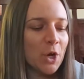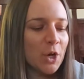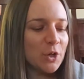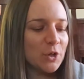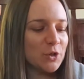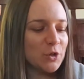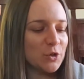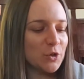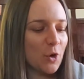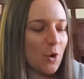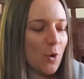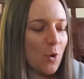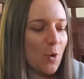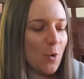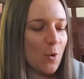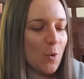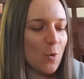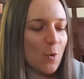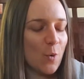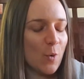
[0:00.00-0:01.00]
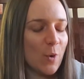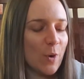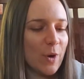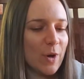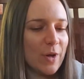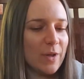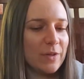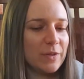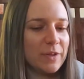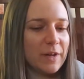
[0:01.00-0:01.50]
So
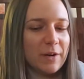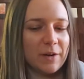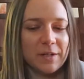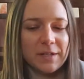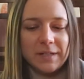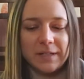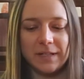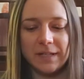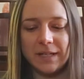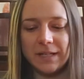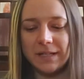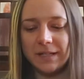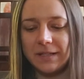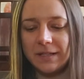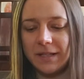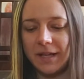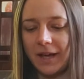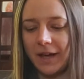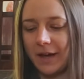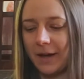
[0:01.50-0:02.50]
there's this